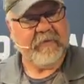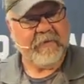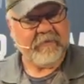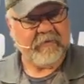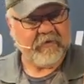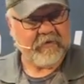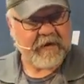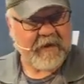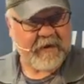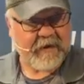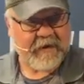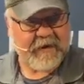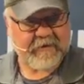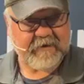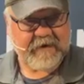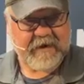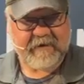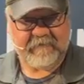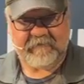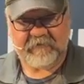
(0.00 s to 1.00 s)
Maybe you're not
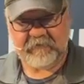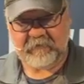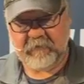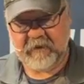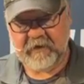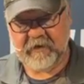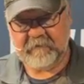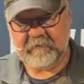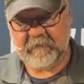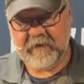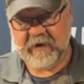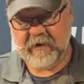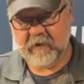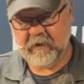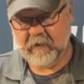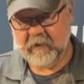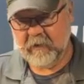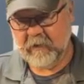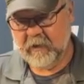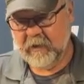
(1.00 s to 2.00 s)
allowed to have a threaded
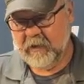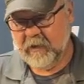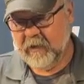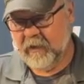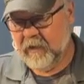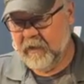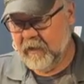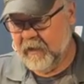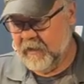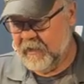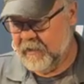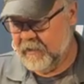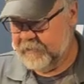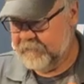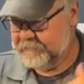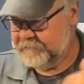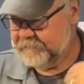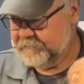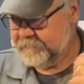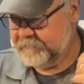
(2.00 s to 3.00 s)
barrel.
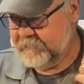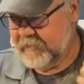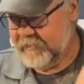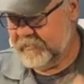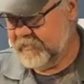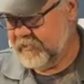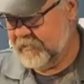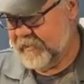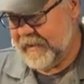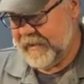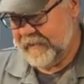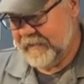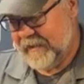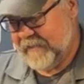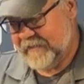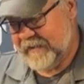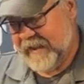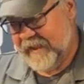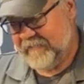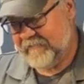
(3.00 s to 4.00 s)
Maybe you're not
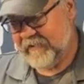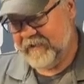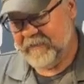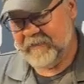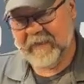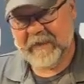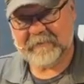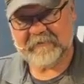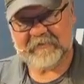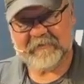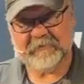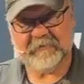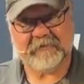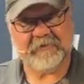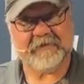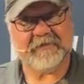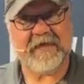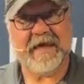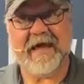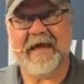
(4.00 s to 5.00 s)
allowed to have a collapsible
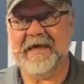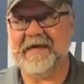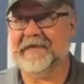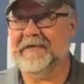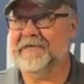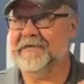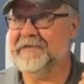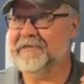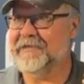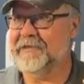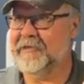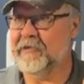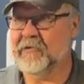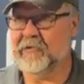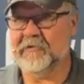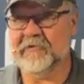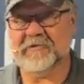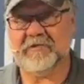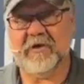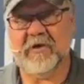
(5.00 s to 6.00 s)
stock.
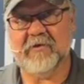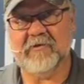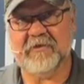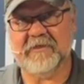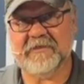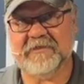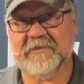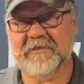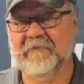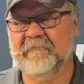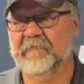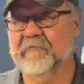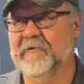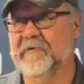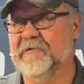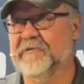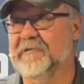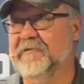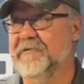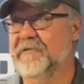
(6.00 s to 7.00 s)
There's all these
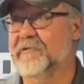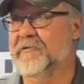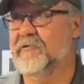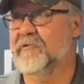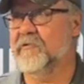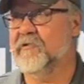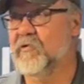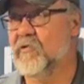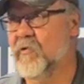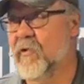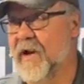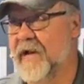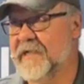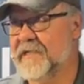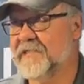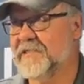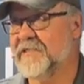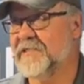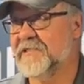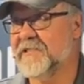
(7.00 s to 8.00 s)
different little
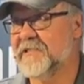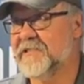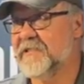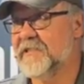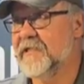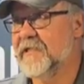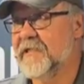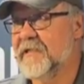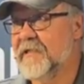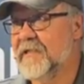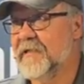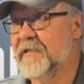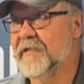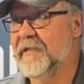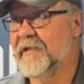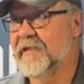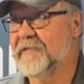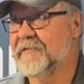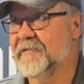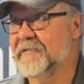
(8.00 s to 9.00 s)
nuances
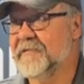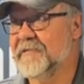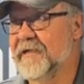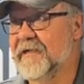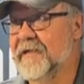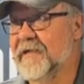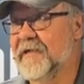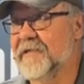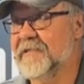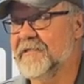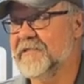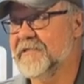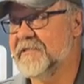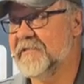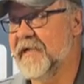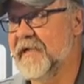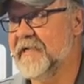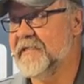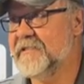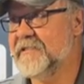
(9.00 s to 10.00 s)
that
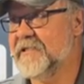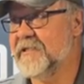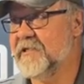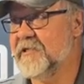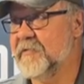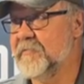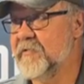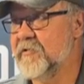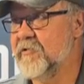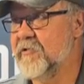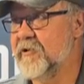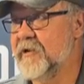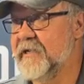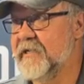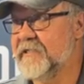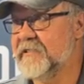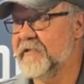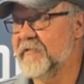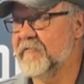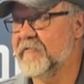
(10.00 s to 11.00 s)
states and
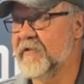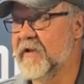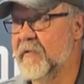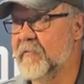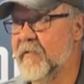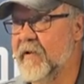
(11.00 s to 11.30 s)
communities have